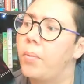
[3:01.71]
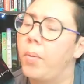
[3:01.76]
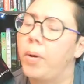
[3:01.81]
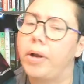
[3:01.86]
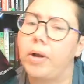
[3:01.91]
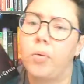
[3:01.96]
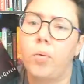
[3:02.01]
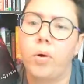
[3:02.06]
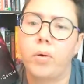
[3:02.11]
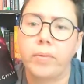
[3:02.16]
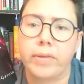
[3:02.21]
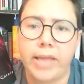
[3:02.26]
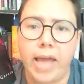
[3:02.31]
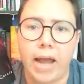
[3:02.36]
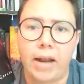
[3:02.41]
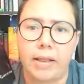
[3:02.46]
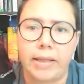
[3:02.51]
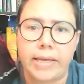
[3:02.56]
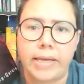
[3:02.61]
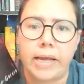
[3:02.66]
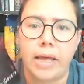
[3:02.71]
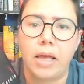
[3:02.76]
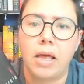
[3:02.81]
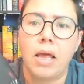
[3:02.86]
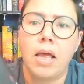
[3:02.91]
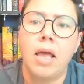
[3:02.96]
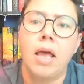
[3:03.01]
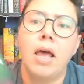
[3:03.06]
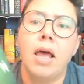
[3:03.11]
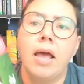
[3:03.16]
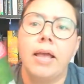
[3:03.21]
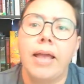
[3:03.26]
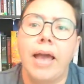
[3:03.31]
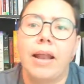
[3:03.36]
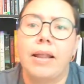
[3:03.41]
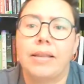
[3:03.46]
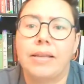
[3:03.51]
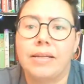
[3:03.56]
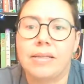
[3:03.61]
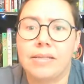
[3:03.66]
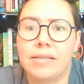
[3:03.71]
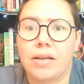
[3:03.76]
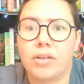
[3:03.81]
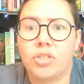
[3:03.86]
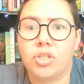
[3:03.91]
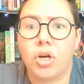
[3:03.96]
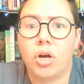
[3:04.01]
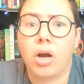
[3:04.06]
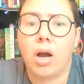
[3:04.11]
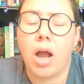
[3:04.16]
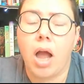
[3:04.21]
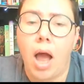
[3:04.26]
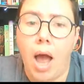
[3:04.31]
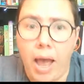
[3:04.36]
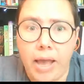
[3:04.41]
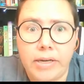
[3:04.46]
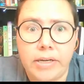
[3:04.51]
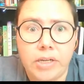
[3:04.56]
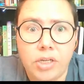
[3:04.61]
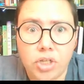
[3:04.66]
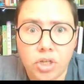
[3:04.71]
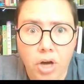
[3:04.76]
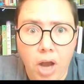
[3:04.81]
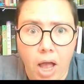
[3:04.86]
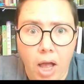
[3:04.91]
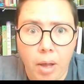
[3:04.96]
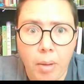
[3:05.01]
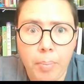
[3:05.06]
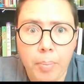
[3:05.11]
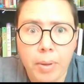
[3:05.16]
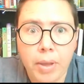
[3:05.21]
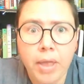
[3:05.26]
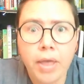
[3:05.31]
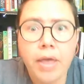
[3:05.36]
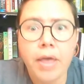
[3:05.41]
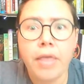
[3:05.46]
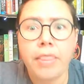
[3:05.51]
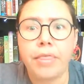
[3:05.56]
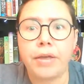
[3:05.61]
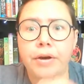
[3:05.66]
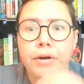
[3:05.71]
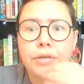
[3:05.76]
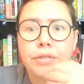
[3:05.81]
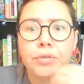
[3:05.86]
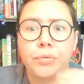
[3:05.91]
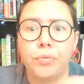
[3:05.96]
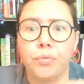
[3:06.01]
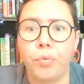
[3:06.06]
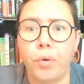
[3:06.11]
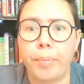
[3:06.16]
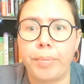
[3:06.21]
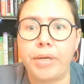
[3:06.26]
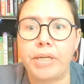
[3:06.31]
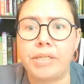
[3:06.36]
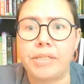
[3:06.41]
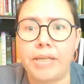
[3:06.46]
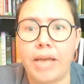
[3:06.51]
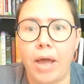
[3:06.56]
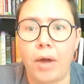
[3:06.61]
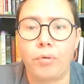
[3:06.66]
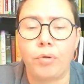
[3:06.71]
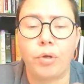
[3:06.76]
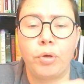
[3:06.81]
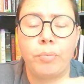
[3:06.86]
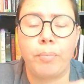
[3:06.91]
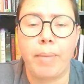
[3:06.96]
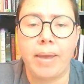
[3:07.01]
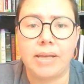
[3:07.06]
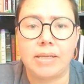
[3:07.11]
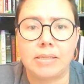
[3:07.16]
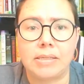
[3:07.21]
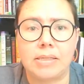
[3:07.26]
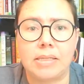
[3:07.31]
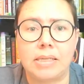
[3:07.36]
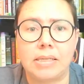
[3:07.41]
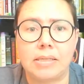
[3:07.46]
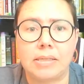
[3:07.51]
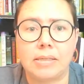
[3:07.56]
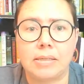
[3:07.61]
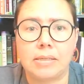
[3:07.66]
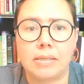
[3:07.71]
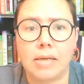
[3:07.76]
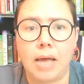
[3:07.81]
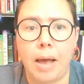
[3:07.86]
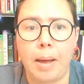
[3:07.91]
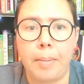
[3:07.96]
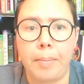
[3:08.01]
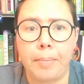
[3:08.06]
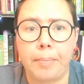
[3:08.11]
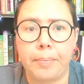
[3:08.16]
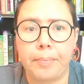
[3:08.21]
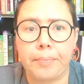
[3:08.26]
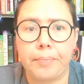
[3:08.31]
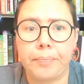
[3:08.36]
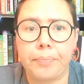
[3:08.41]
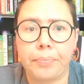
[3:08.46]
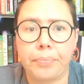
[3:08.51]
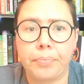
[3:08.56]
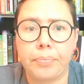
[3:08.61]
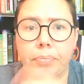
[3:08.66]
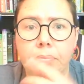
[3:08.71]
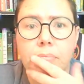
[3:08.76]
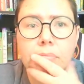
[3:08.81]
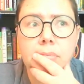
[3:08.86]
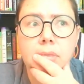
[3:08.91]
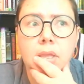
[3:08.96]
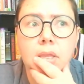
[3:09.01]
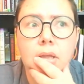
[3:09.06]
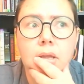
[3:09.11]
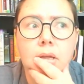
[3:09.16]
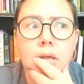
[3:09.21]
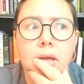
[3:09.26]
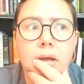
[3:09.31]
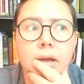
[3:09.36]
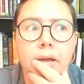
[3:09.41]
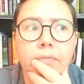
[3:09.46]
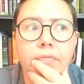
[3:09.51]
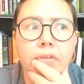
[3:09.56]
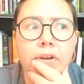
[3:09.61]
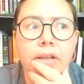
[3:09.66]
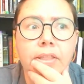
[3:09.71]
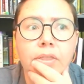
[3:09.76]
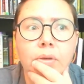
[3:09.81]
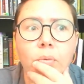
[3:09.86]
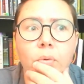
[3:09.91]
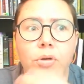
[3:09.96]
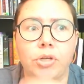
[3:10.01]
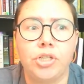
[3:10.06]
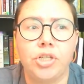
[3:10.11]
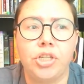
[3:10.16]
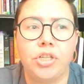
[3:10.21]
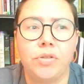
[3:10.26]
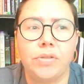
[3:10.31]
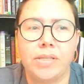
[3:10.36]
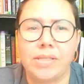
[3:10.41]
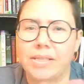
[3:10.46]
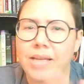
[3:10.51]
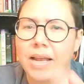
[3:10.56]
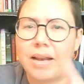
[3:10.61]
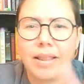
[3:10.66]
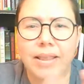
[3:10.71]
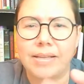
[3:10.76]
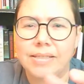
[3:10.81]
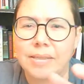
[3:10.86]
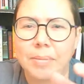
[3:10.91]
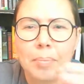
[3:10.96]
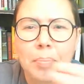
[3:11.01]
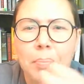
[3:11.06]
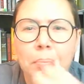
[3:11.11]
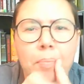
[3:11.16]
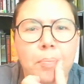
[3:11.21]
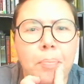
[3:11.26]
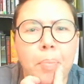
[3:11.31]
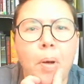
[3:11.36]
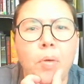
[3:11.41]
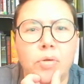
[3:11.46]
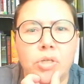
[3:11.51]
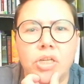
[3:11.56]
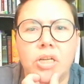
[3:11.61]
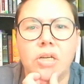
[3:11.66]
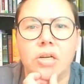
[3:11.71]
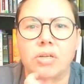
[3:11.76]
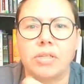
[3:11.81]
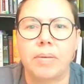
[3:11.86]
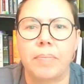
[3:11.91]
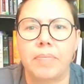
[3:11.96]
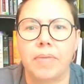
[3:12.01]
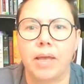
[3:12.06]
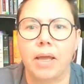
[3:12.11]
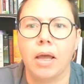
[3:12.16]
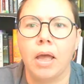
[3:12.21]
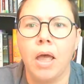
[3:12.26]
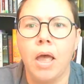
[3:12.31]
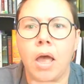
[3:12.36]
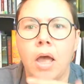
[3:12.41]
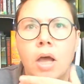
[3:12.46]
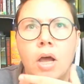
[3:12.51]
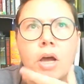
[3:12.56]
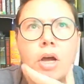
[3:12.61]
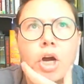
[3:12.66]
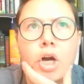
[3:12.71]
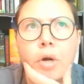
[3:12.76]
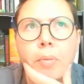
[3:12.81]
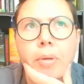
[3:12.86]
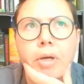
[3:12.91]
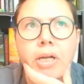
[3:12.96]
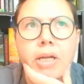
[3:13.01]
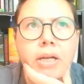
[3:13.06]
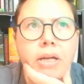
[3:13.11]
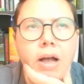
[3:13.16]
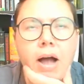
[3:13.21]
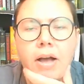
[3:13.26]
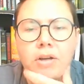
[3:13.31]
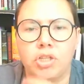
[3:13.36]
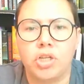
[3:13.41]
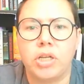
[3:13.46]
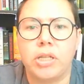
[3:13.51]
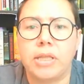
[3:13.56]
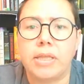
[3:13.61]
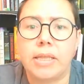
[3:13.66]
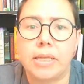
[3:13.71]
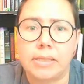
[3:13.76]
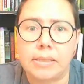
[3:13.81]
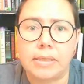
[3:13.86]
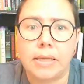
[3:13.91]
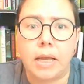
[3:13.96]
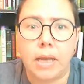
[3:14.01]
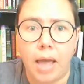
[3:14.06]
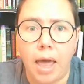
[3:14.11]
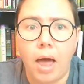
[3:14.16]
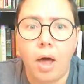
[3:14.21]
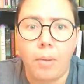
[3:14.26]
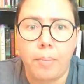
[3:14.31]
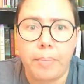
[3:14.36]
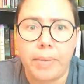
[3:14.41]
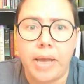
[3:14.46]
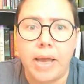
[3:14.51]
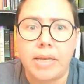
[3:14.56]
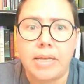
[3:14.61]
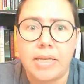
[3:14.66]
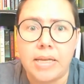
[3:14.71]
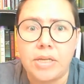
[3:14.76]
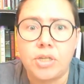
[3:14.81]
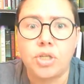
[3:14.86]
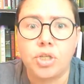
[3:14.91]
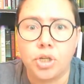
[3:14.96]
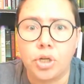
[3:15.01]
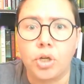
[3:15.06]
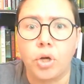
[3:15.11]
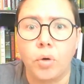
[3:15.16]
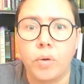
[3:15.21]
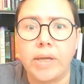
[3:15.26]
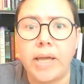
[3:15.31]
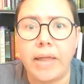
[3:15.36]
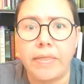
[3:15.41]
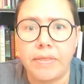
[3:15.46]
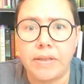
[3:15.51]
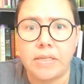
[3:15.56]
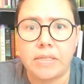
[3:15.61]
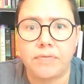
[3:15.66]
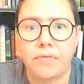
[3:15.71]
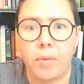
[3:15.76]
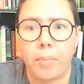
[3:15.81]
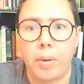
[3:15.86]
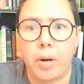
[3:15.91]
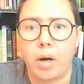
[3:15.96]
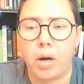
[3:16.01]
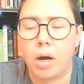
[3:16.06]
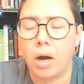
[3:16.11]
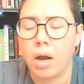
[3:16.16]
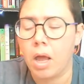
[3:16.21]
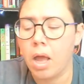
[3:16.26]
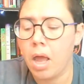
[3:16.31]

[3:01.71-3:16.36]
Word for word: one on one with Catalina, Catalina tells her, I need your help. There is a woman in town who makes this, um, I forget the word she uses, kind of like some potion or something, herbal concoction that's going to help me. I need you to go get this from her.